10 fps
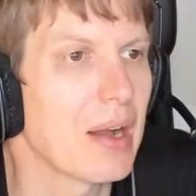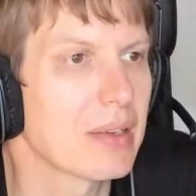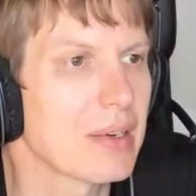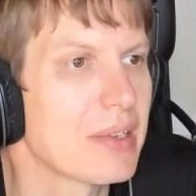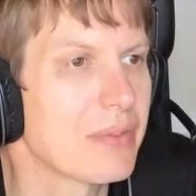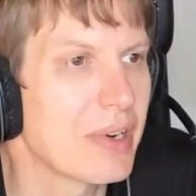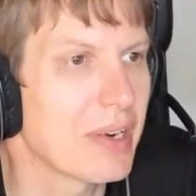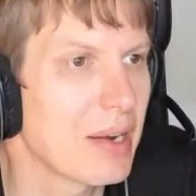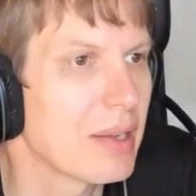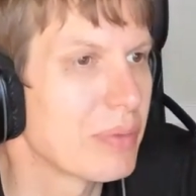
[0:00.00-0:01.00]
already
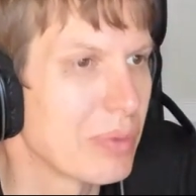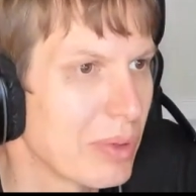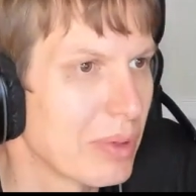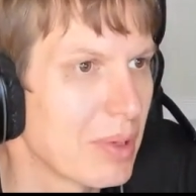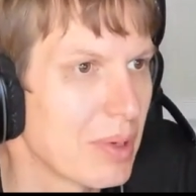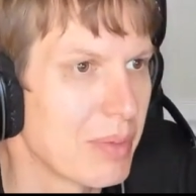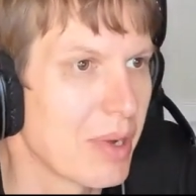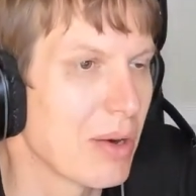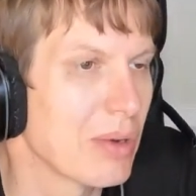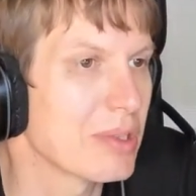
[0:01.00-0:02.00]
very helpful
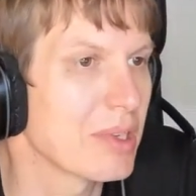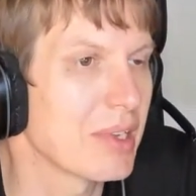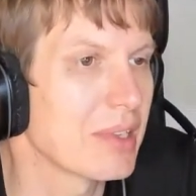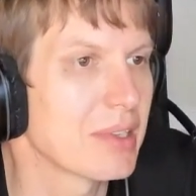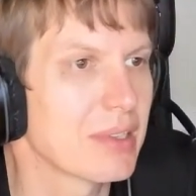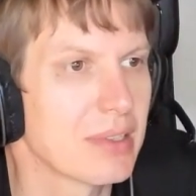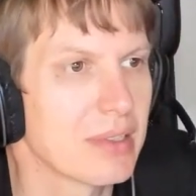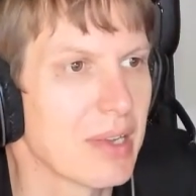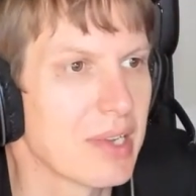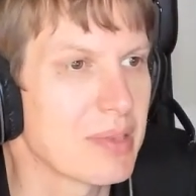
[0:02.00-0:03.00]
because it
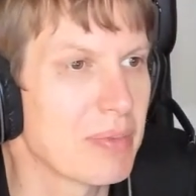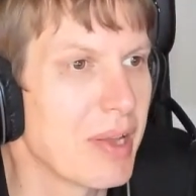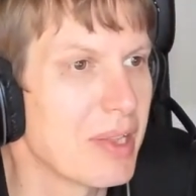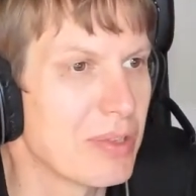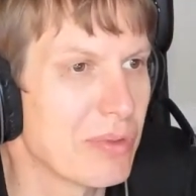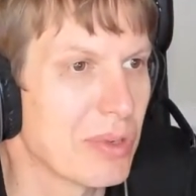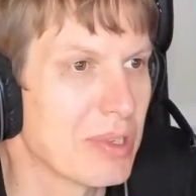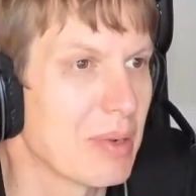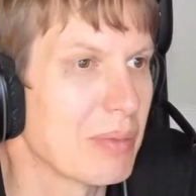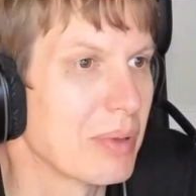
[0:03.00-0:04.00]
uh, explains you, for
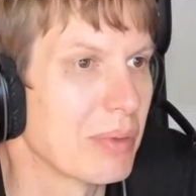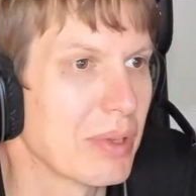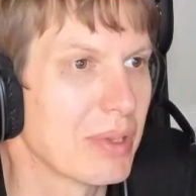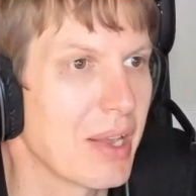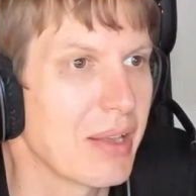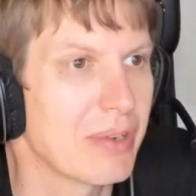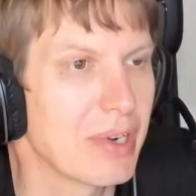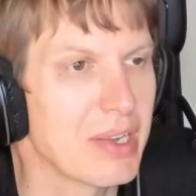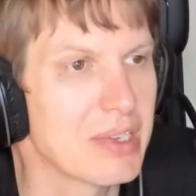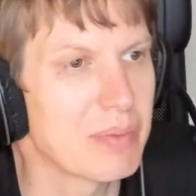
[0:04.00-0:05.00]
example, what Haver
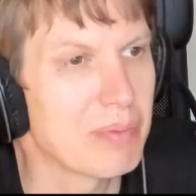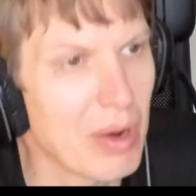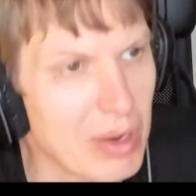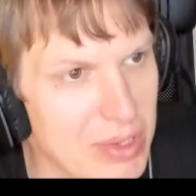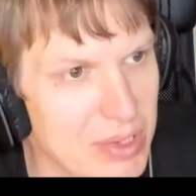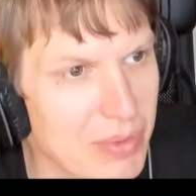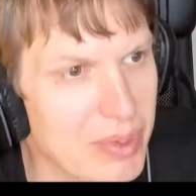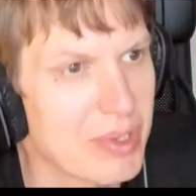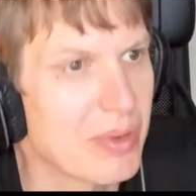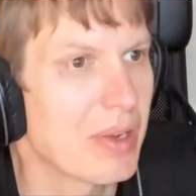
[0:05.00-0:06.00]
is a parser
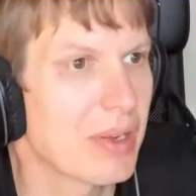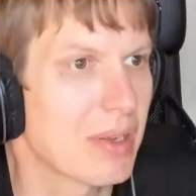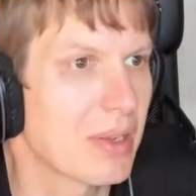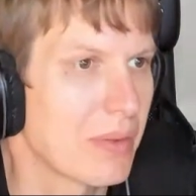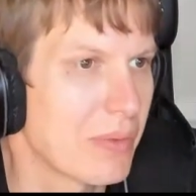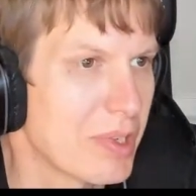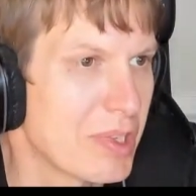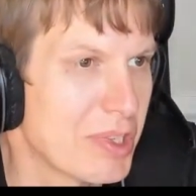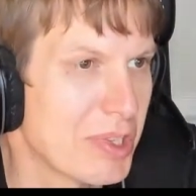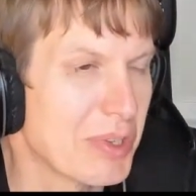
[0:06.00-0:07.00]
which
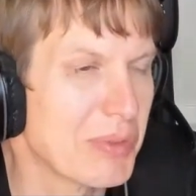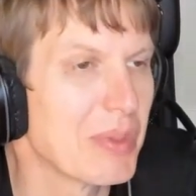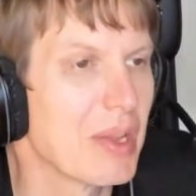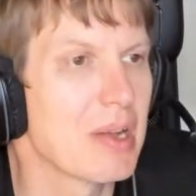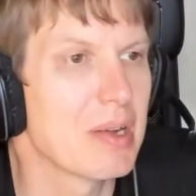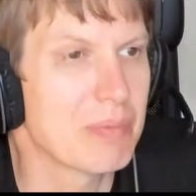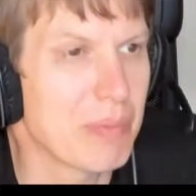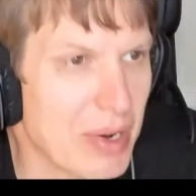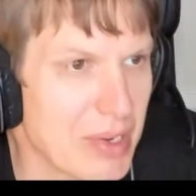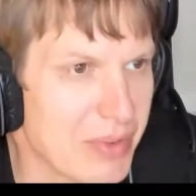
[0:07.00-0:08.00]
which uh,
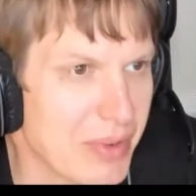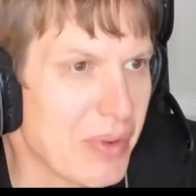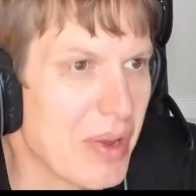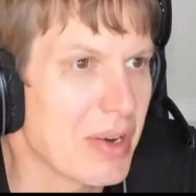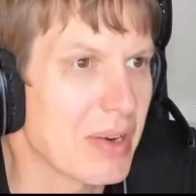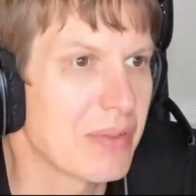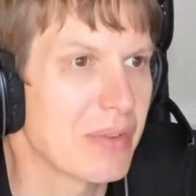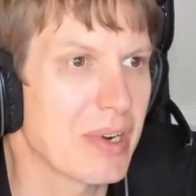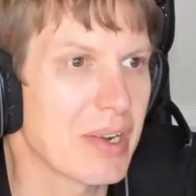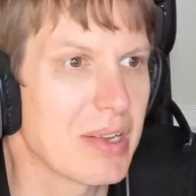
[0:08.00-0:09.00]
parses the query.
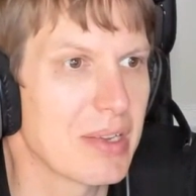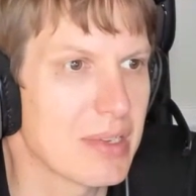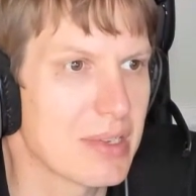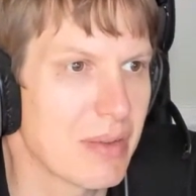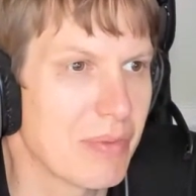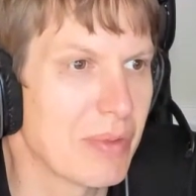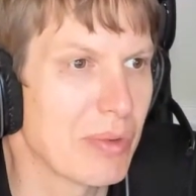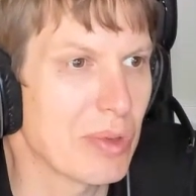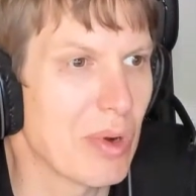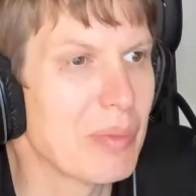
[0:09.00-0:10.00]
There is something
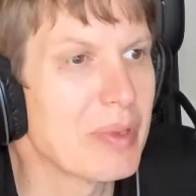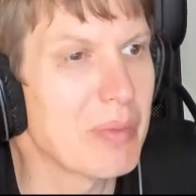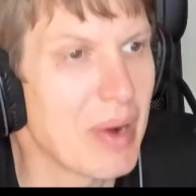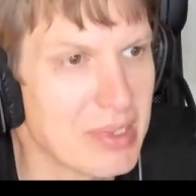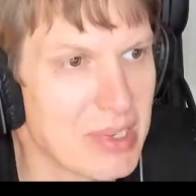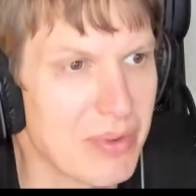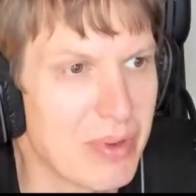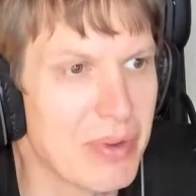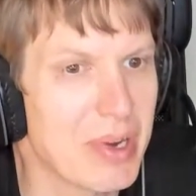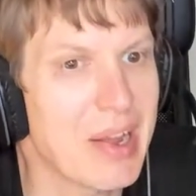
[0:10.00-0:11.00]
that optimizes the
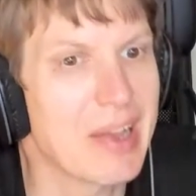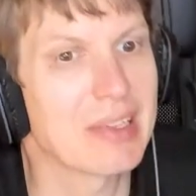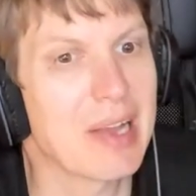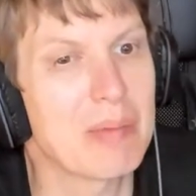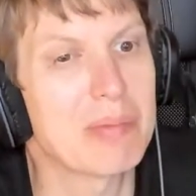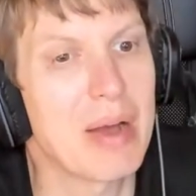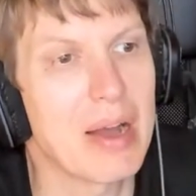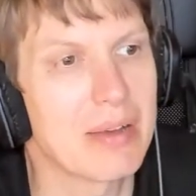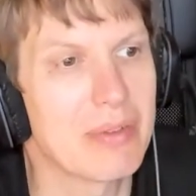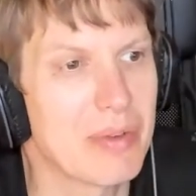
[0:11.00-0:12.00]
query and come
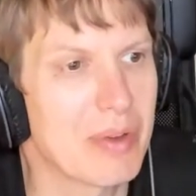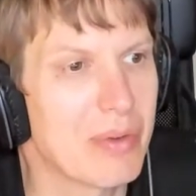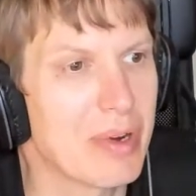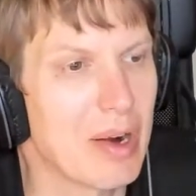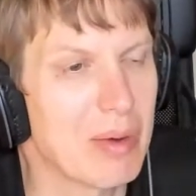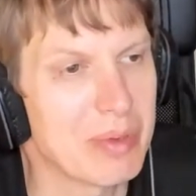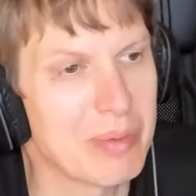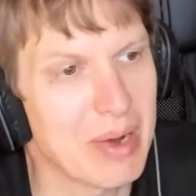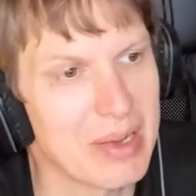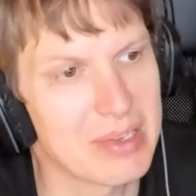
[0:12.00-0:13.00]
by with a query
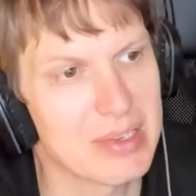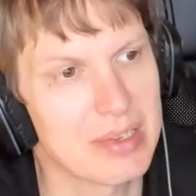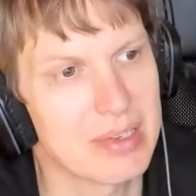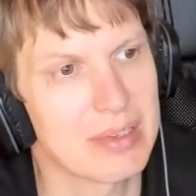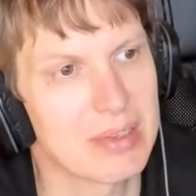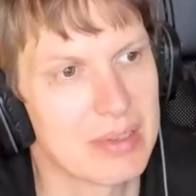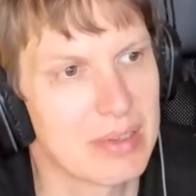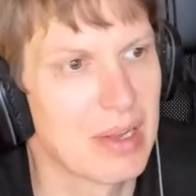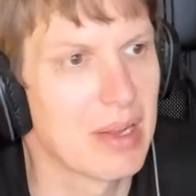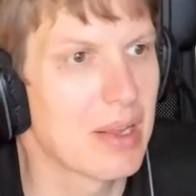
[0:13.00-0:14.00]
optimize uh,
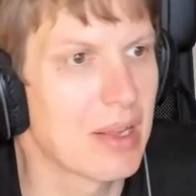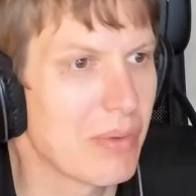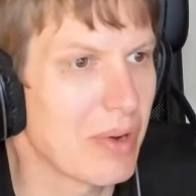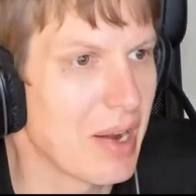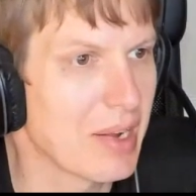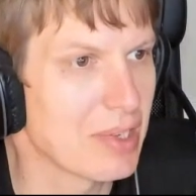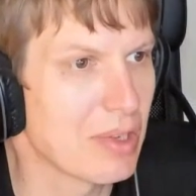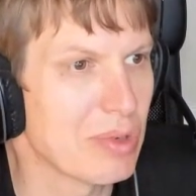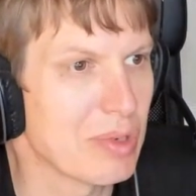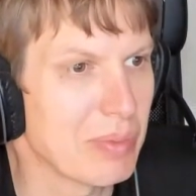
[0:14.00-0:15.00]
query
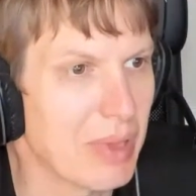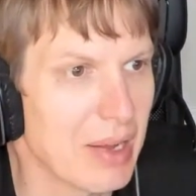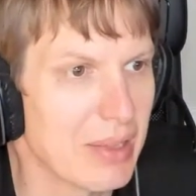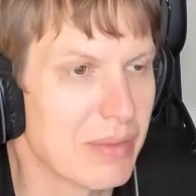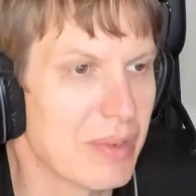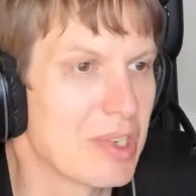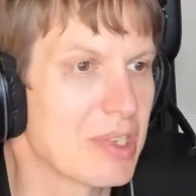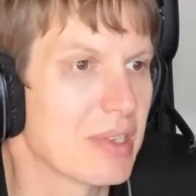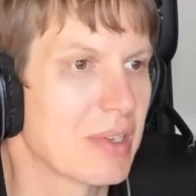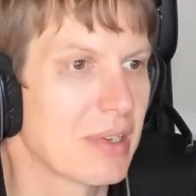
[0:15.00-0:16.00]
execution plan, which
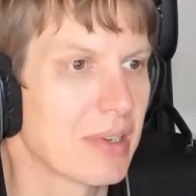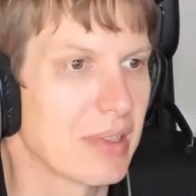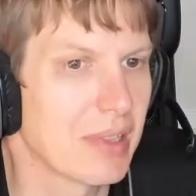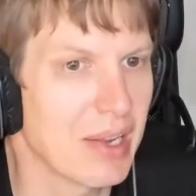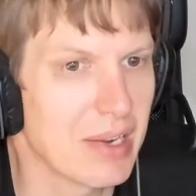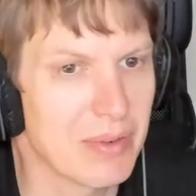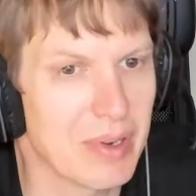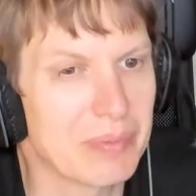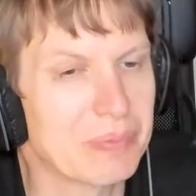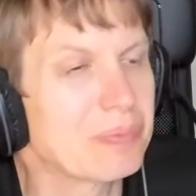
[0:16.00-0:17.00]
is uh, later
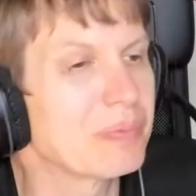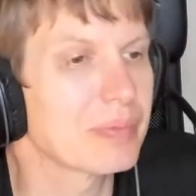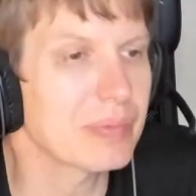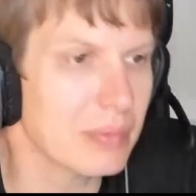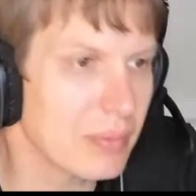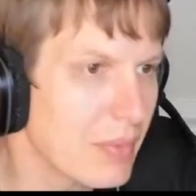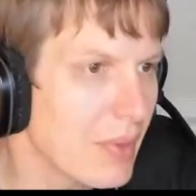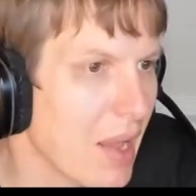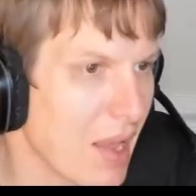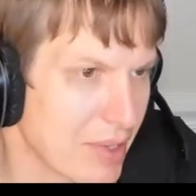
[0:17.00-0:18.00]
then
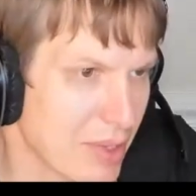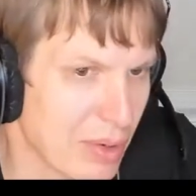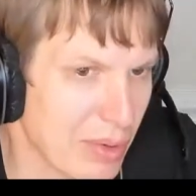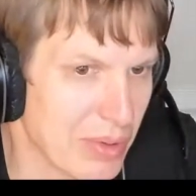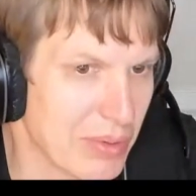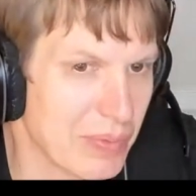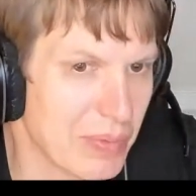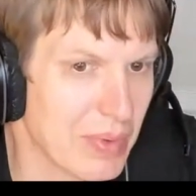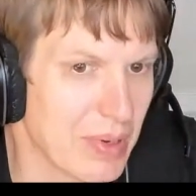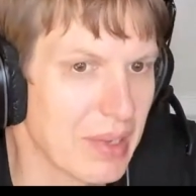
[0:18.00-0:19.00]
executed,
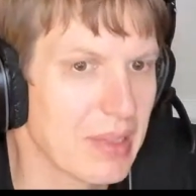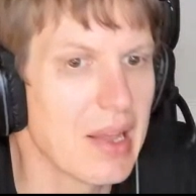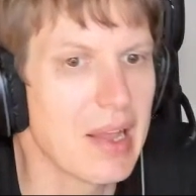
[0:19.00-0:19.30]
right?